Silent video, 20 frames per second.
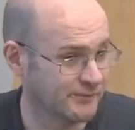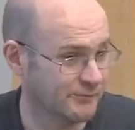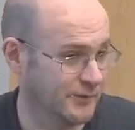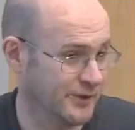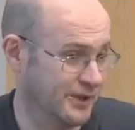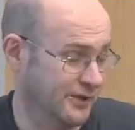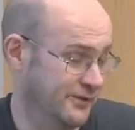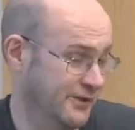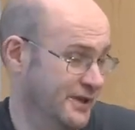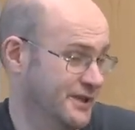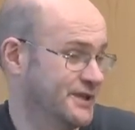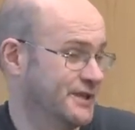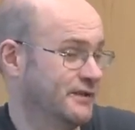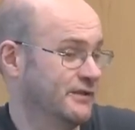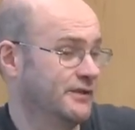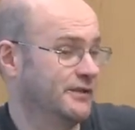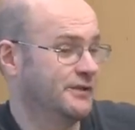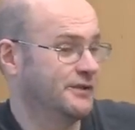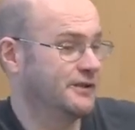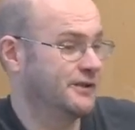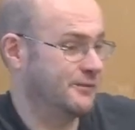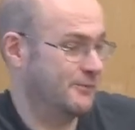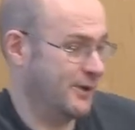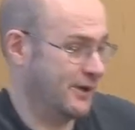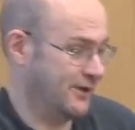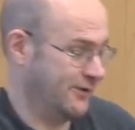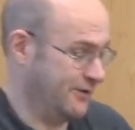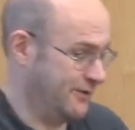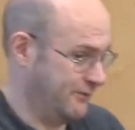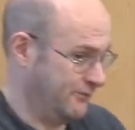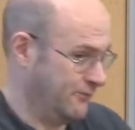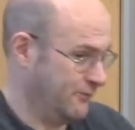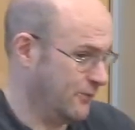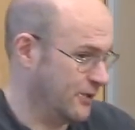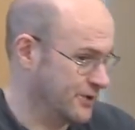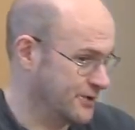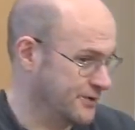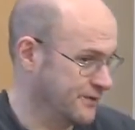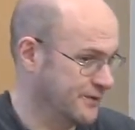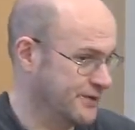We don't necessarily, depending on
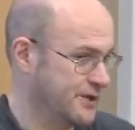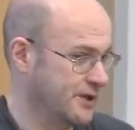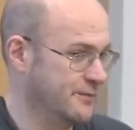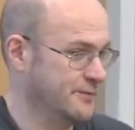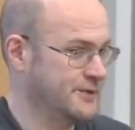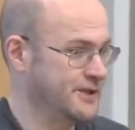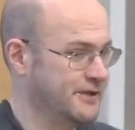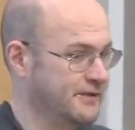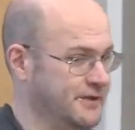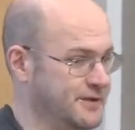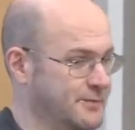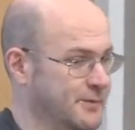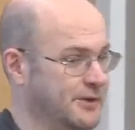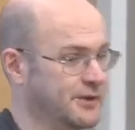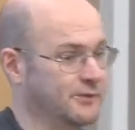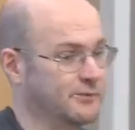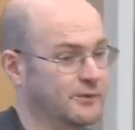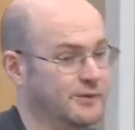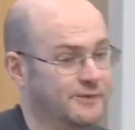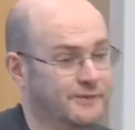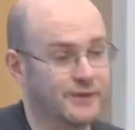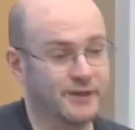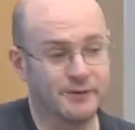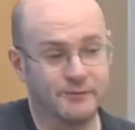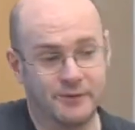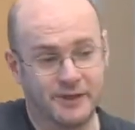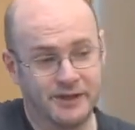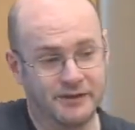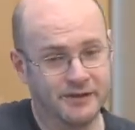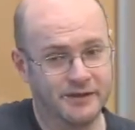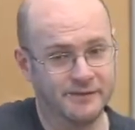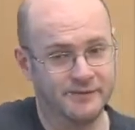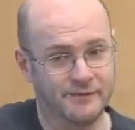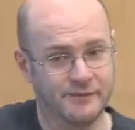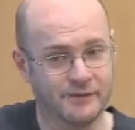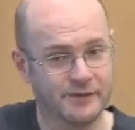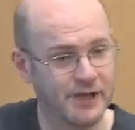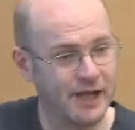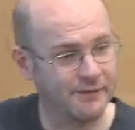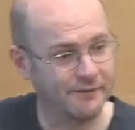what sort of time series model we fit, we don't
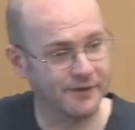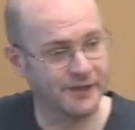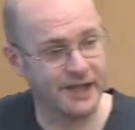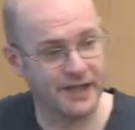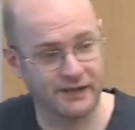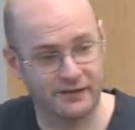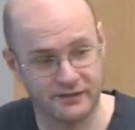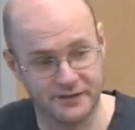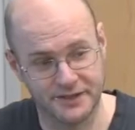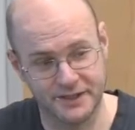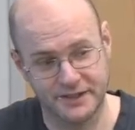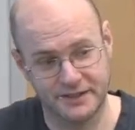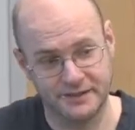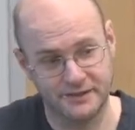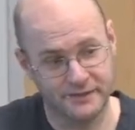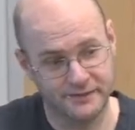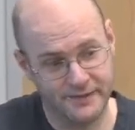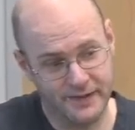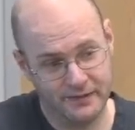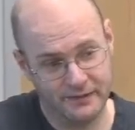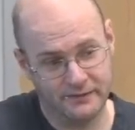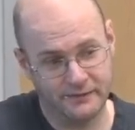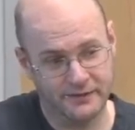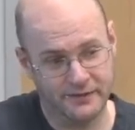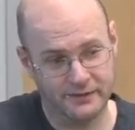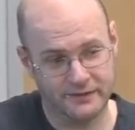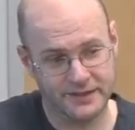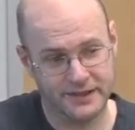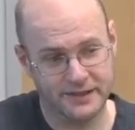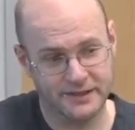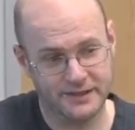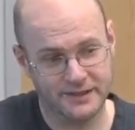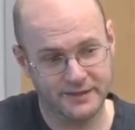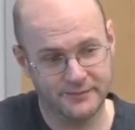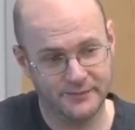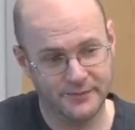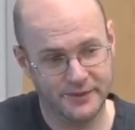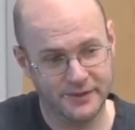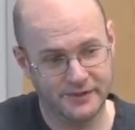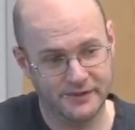even have a guarantee of how long it will take to
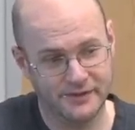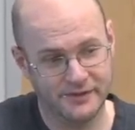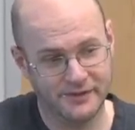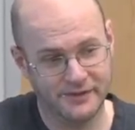compute.